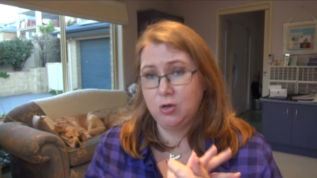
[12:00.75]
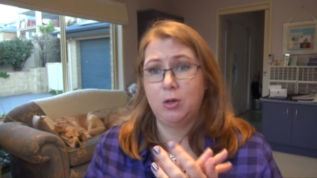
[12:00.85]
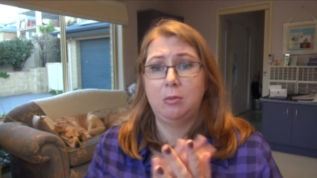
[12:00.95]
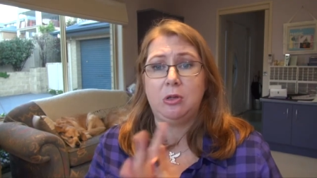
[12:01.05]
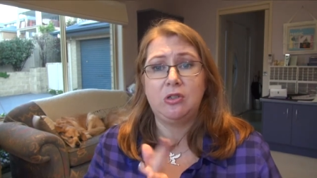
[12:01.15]

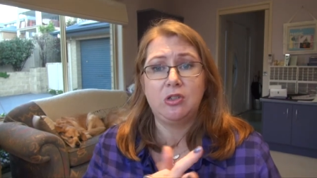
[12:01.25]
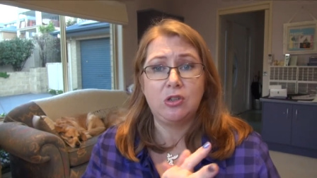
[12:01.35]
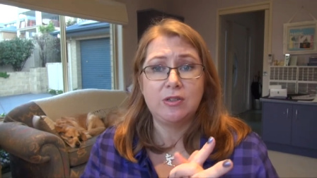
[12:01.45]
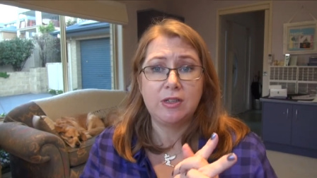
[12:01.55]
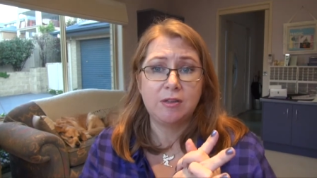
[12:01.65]
one I'm used to
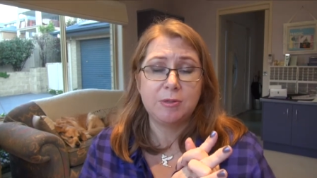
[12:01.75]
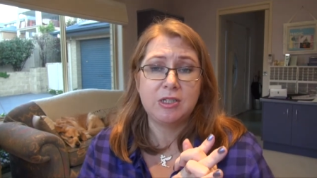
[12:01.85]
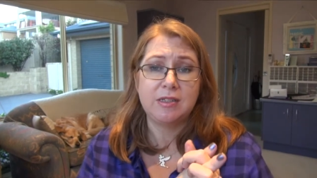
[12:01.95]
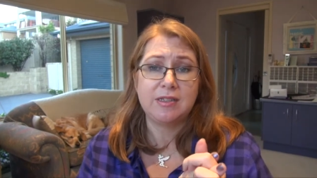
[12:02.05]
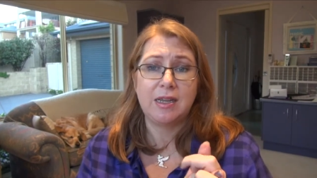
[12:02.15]
using, like
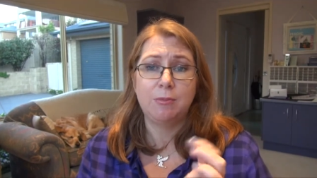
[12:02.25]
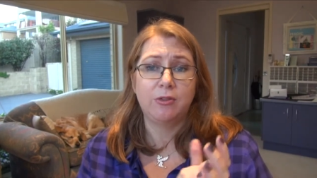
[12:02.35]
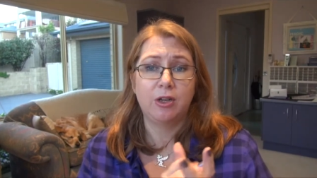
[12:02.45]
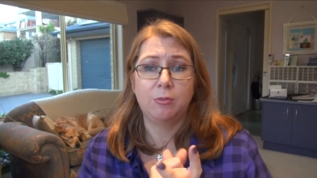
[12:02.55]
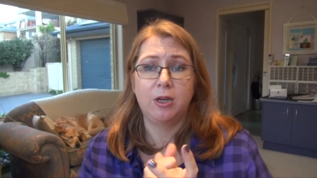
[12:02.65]
particular samples,
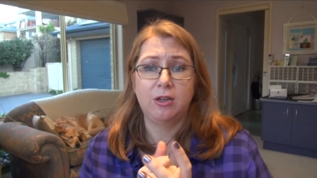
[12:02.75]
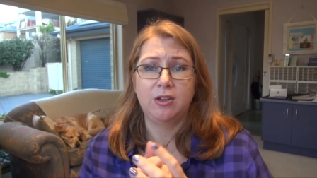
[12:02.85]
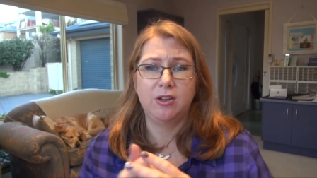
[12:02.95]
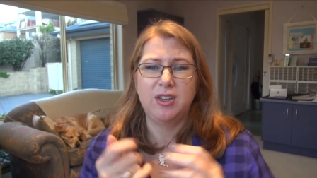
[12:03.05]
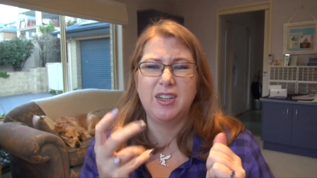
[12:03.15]
I can make a
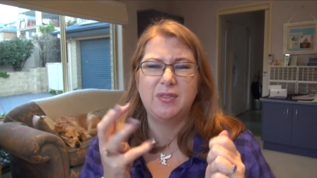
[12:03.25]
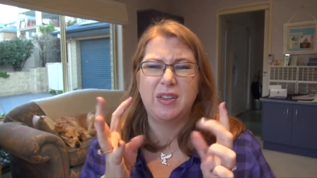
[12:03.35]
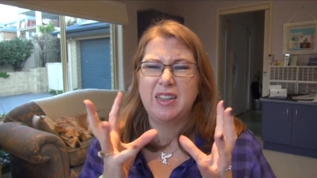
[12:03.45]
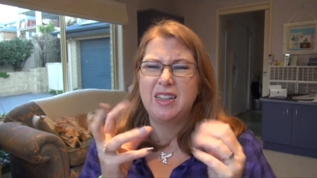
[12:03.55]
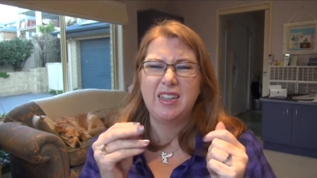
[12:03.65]
note, yeah,
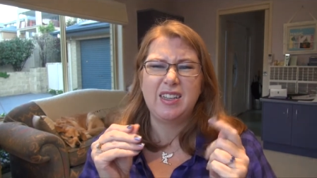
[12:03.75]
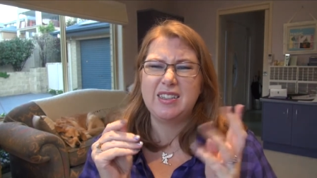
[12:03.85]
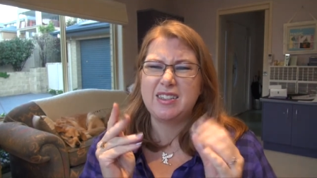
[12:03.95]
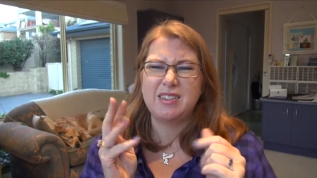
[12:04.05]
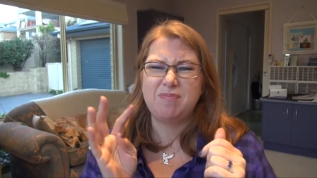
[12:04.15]

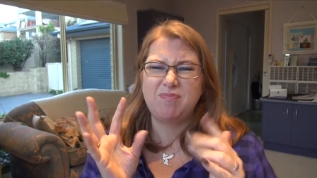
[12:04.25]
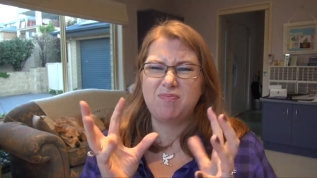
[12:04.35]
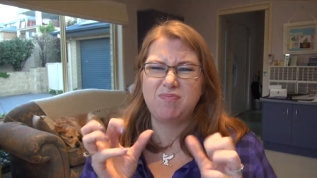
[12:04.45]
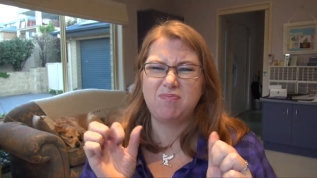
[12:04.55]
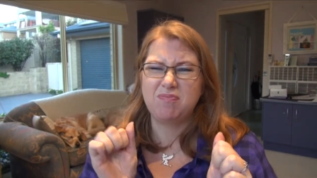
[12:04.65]
it's,
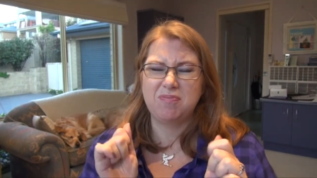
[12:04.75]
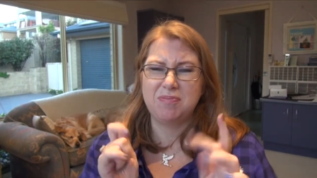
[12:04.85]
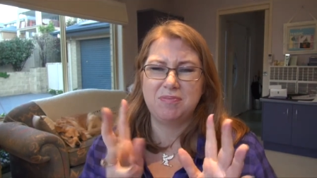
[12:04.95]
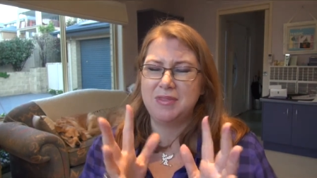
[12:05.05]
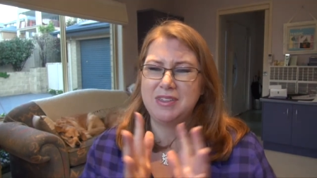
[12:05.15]

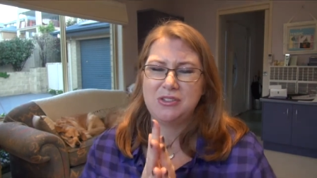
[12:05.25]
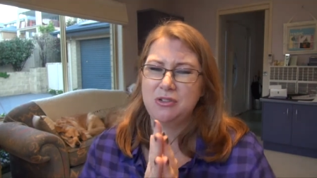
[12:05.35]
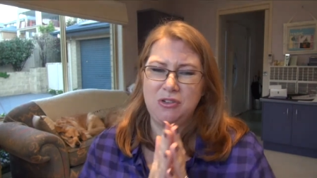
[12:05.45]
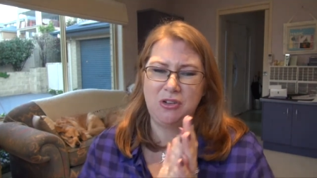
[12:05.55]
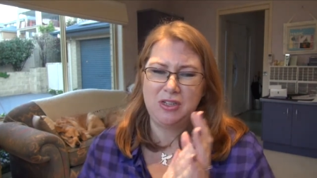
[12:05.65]
it's
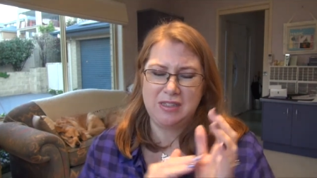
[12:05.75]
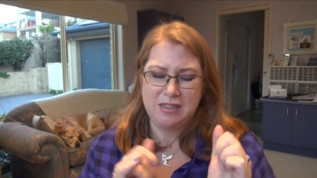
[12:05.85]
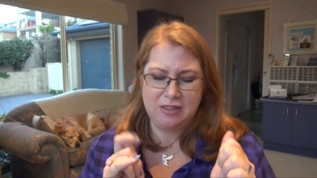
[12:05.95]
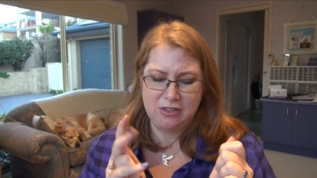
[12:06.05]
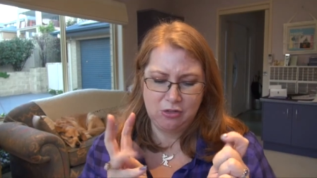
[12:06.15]
not
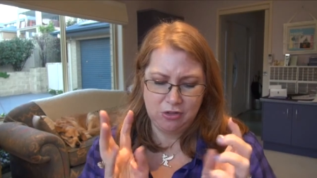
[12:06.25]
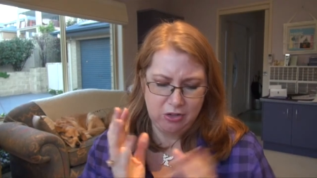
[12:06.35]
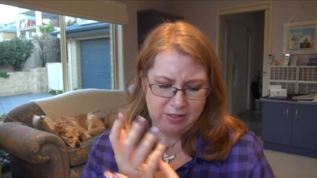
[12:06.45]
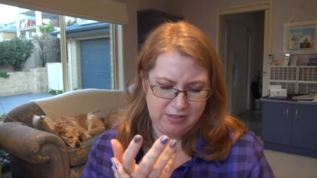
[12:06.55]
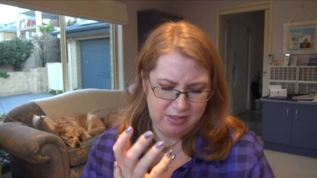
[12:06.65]
nice. It's not a
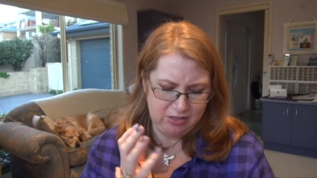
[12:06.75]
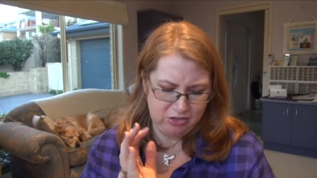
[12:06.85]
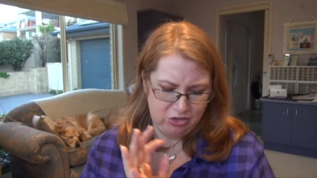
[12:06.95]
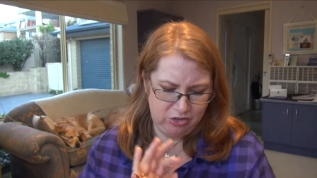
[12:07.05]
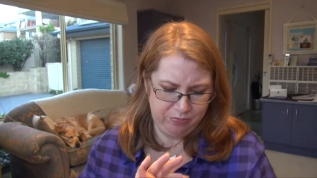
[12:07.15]
nice
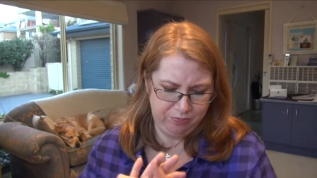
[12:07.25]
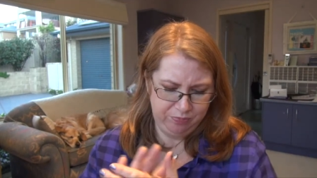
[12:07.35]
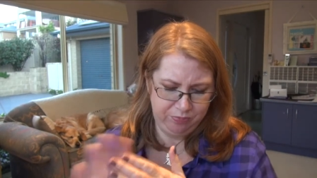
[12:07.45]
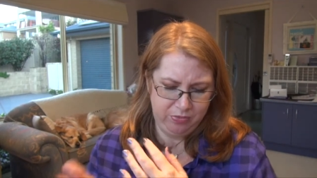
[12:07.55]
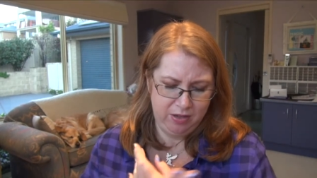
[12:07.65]
texture.
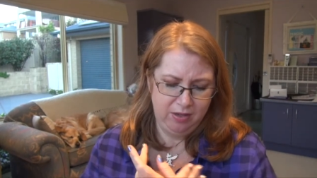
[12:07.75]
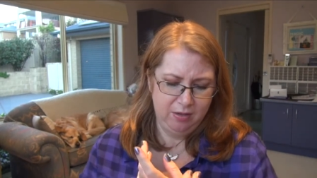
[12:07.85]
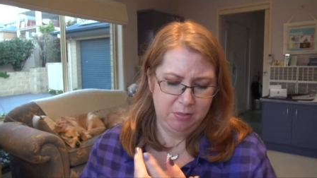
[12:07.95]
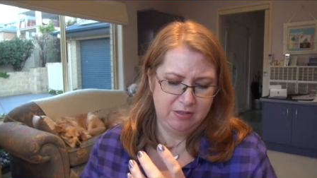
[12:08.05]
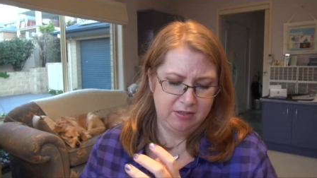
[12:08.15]

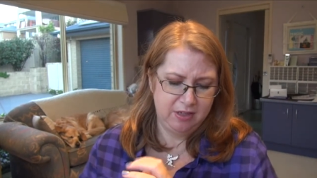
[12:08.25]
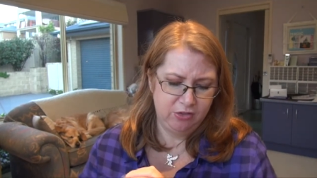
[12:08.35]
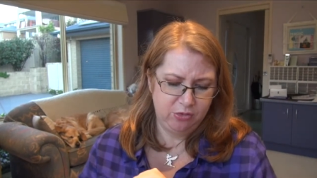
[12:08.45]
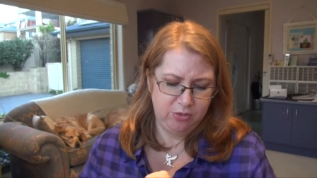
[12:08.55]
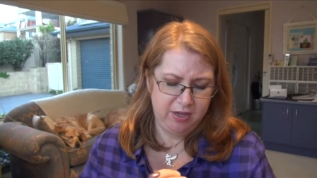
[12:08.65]
I mean, it's a
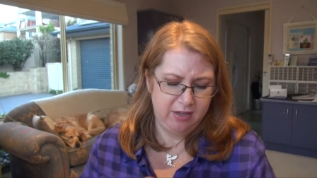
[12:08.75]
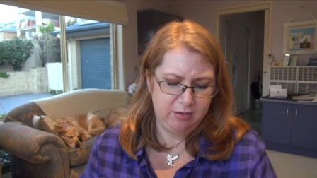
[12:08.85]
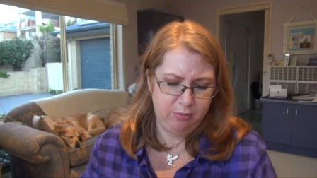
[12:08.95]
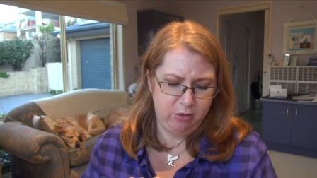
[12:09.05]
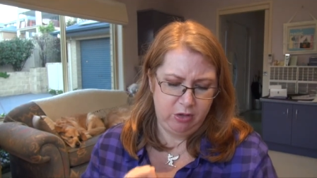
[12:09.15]
natural hand
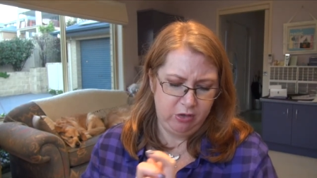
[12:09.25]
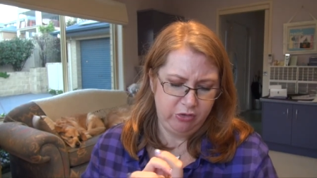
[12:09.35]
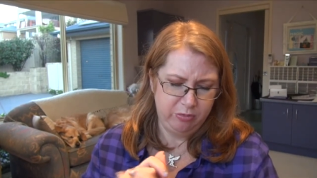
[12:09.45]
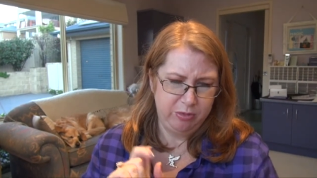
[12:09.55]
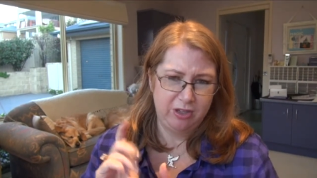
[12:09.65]
and body
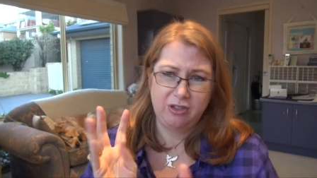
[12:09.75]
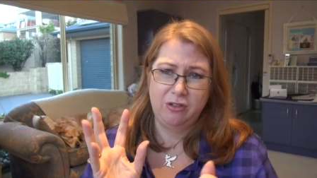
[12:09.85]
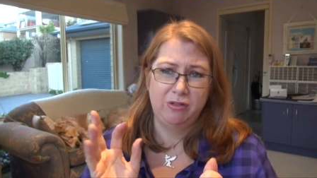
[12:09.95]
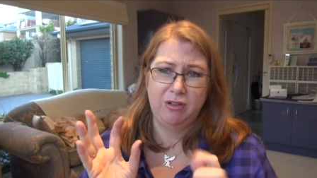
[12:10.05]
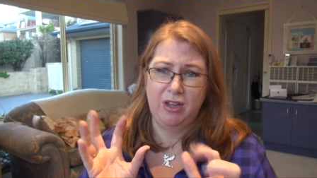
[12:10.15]
lotion, but I
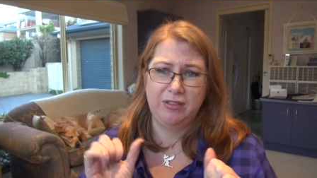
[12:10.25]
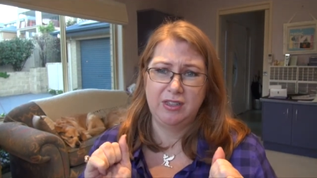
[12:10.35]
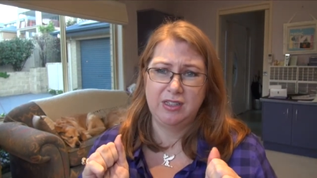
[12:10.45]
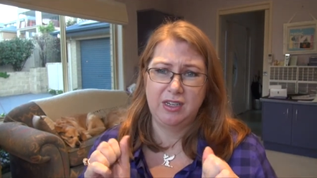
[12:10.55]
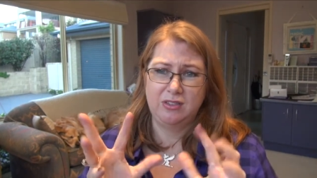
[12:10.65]
don't like the
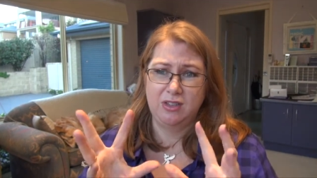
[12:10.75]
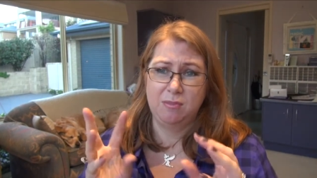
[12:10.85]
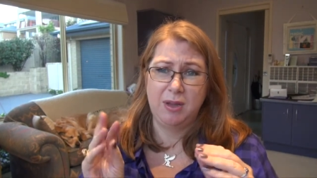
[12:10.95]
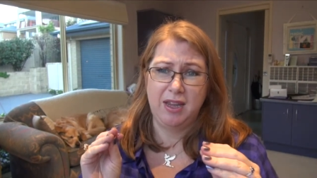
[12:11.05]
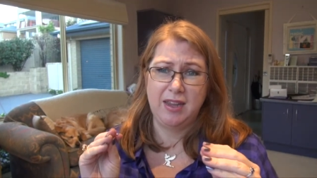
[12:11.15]
texture.
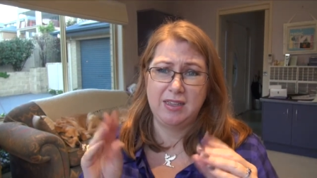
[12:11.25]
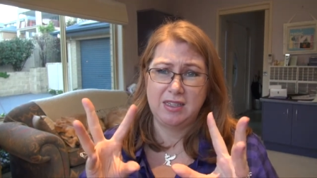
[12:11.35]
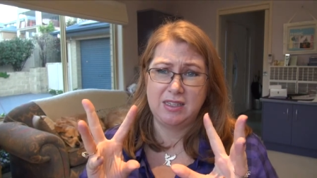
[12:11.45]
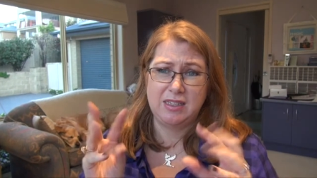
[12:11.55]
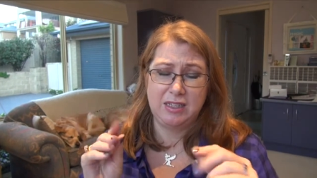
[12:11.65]
My hand's
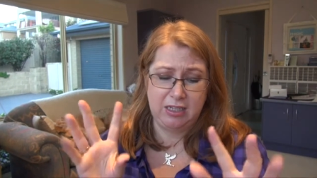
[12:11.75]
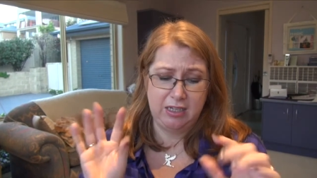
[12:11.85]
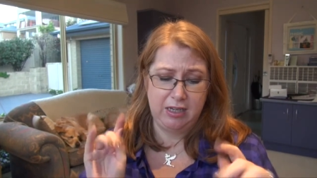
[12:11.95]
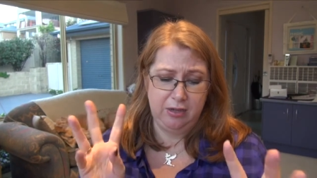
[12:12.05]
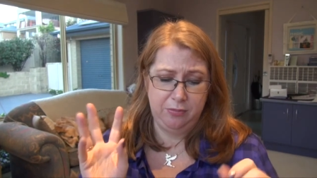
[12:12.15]
sticky
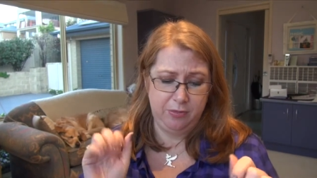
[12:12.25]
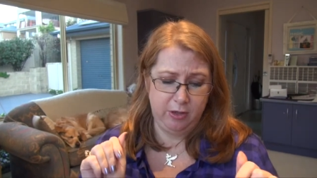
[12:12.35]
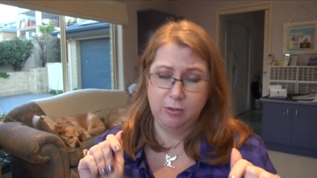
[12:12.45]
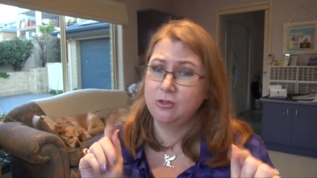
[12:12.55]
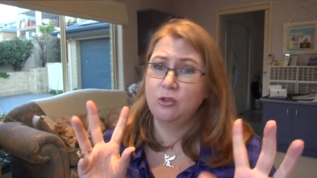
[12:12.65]
now,
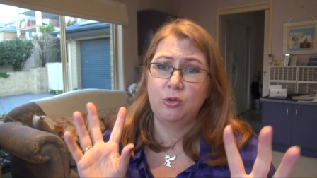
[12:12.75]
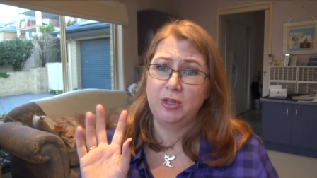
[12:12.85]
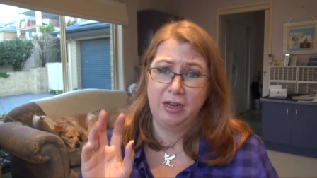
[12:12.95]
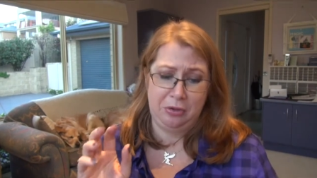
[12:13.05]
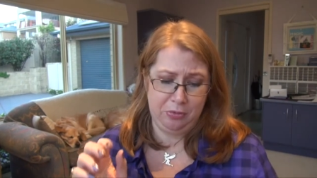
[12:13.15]
so it's not a
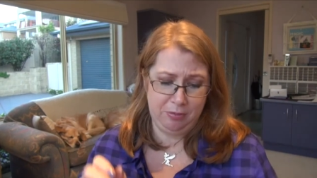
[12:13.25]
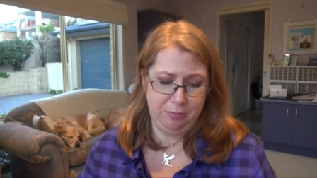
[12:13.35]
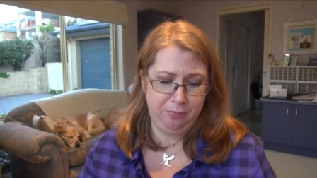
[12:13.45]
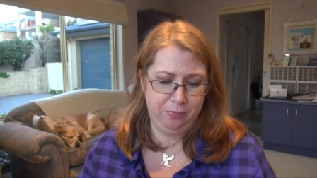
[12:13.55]
good hand cream.